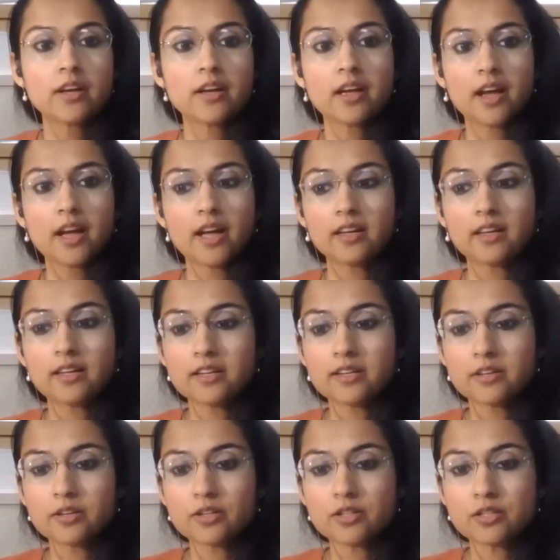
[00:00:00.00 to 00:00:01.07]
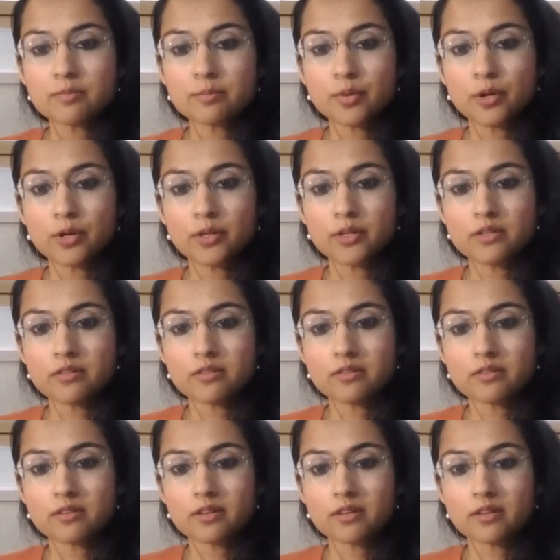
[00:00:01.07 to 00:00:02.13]
And leaders put
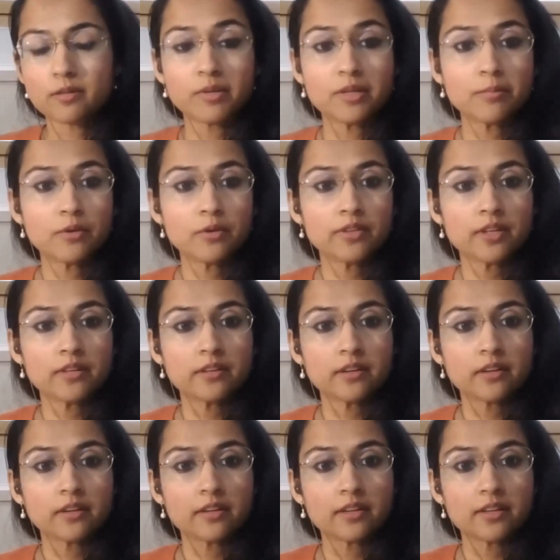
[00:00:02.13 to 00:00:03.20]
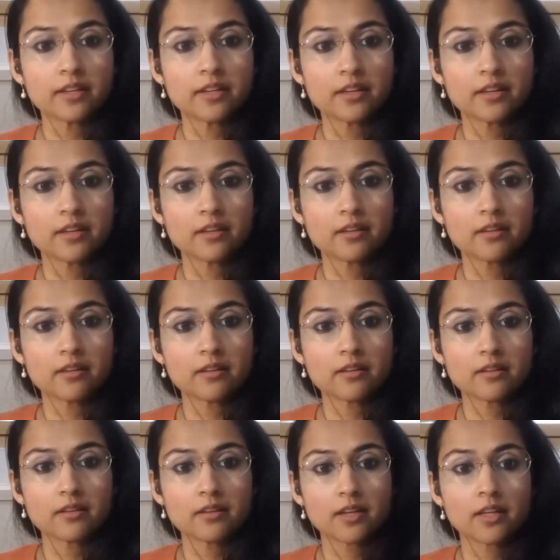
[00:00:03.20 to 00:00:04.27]
the people that they're leading
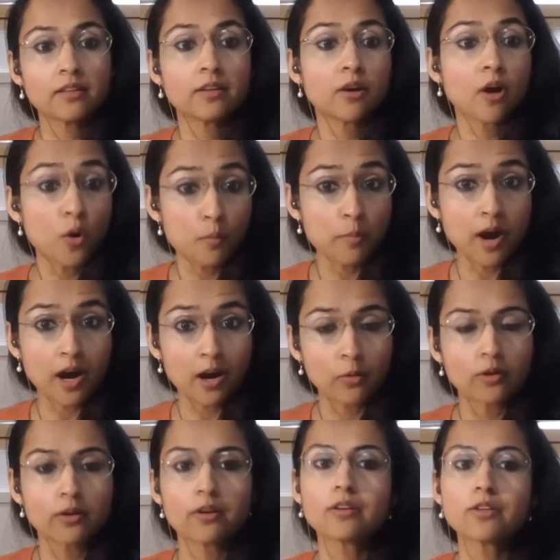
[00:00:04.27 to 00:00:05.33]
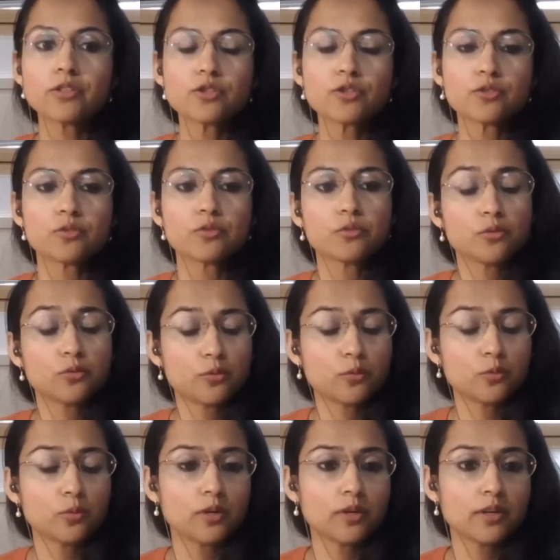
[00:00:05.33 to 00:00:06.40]
in their own power to